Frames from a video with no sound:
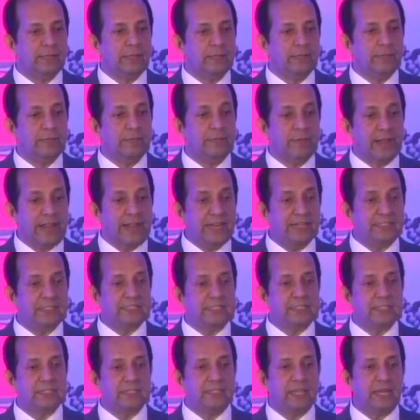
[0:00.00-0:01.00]

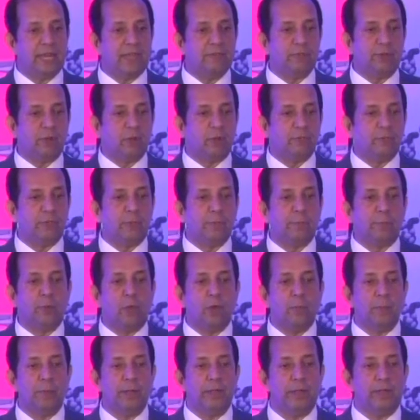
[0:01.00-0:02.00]
raise the level of
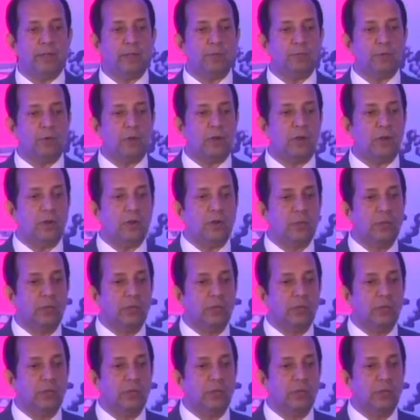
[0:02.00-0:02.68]
employment for